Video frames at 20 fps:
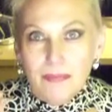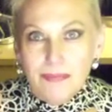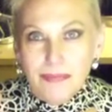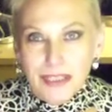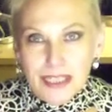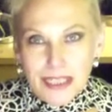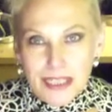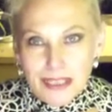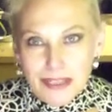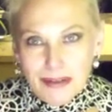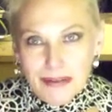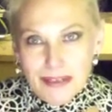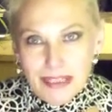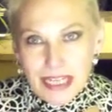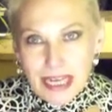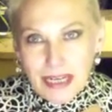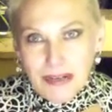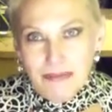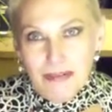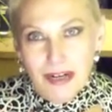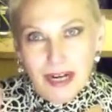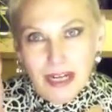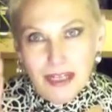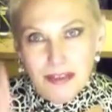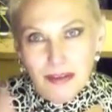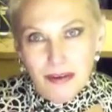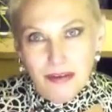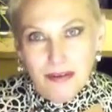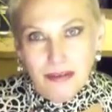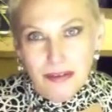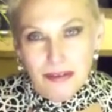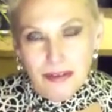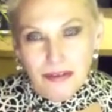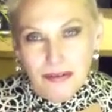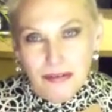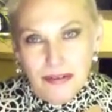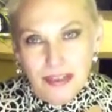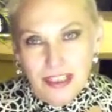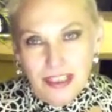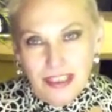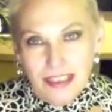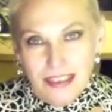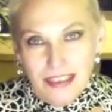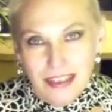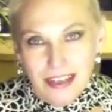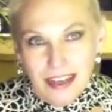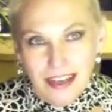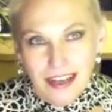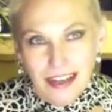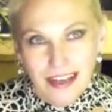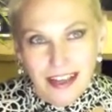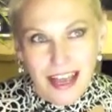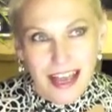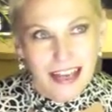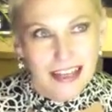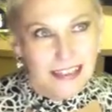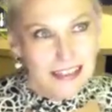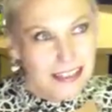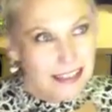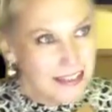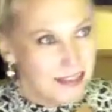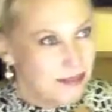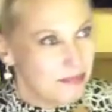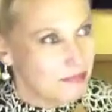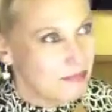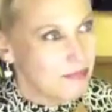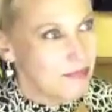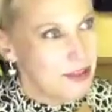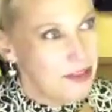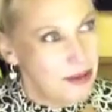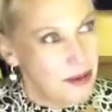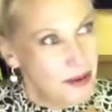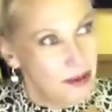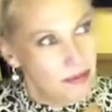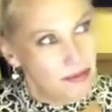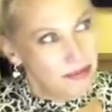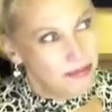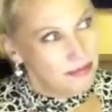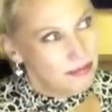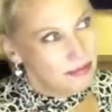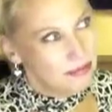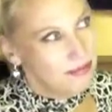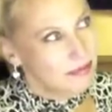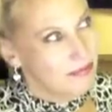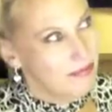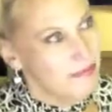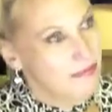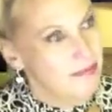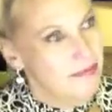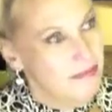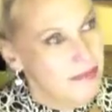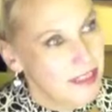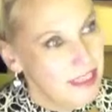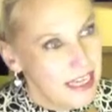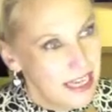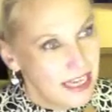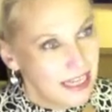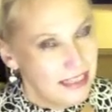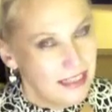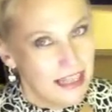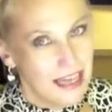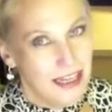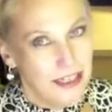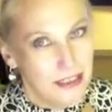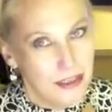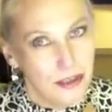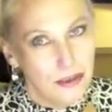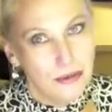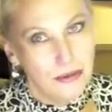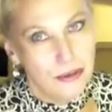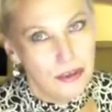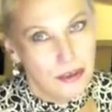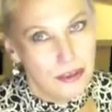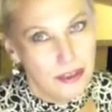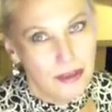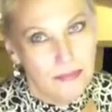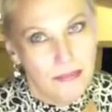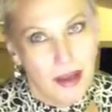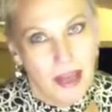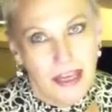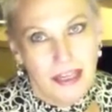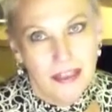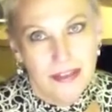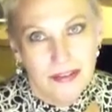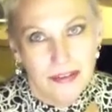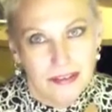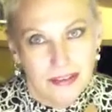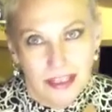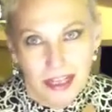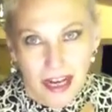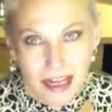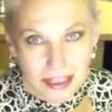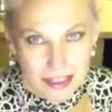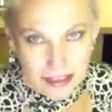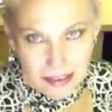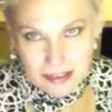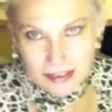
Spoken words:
Please don't take what I told you as saying that you shouldn't buy it, or that I